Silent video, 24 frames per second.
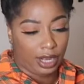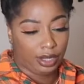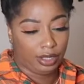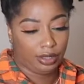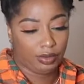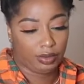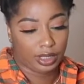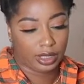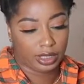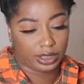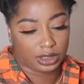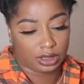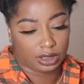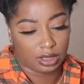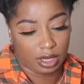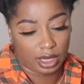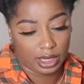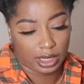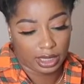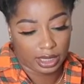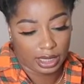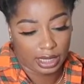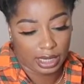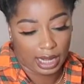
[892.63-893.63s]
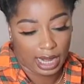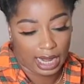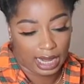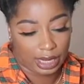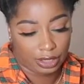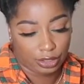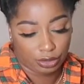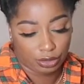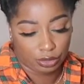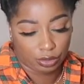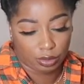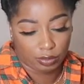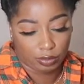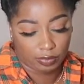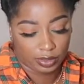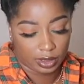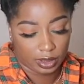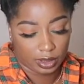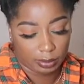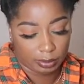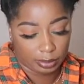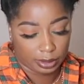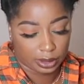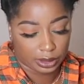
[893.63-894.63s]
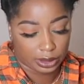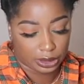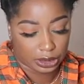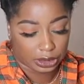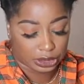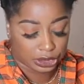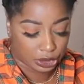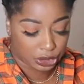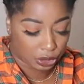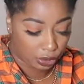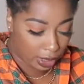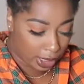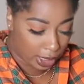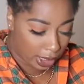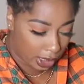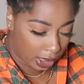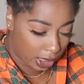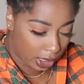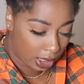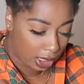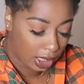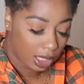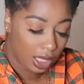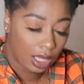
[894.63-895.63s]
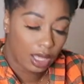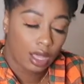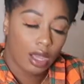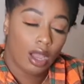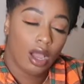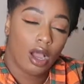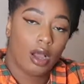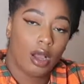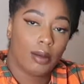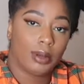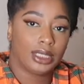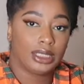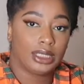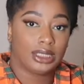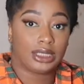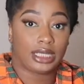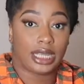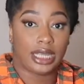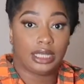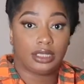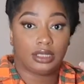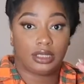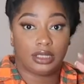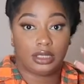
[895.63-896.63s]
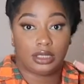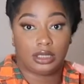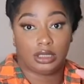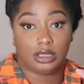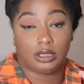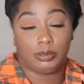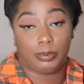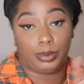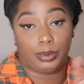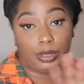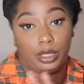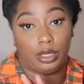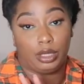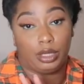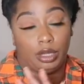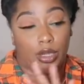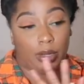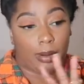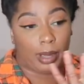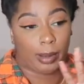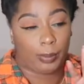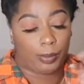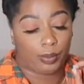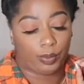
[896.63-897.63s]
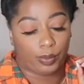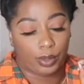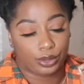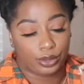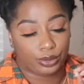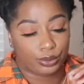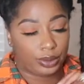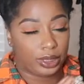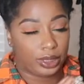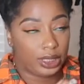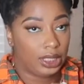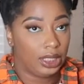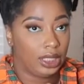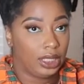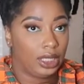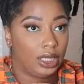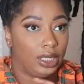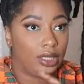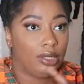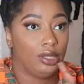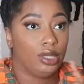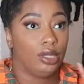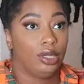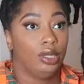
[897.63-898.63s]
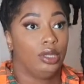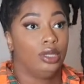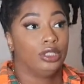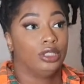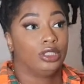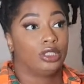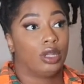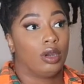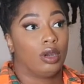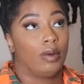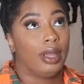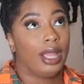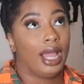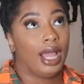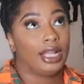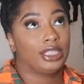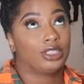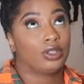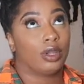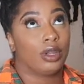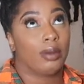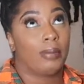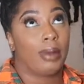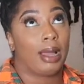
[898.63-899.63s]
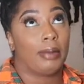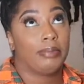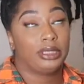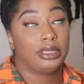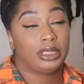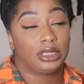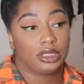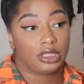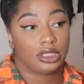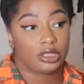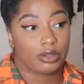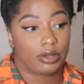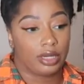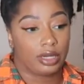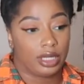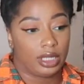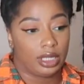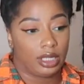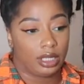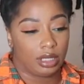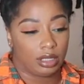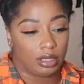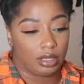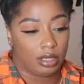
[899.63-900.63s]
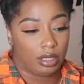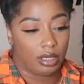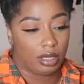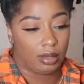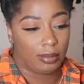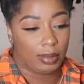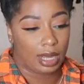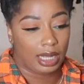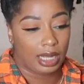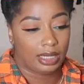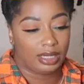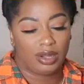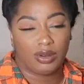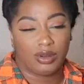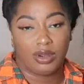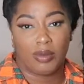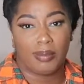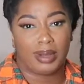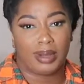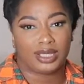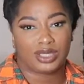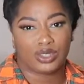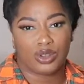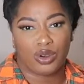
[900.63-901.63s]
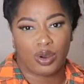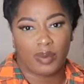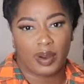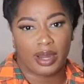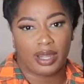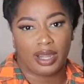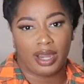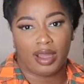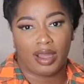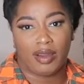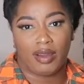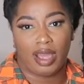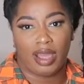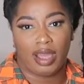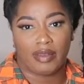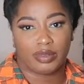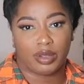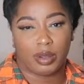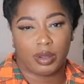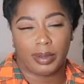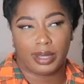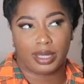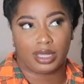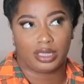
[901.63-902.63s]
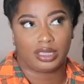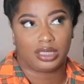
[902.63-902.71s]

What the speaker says: do you get started and how do you develop business credit? I just answered this, but I'm gonna run through it again. So the way I started my business credit, I don't know my score right now. I have to go back and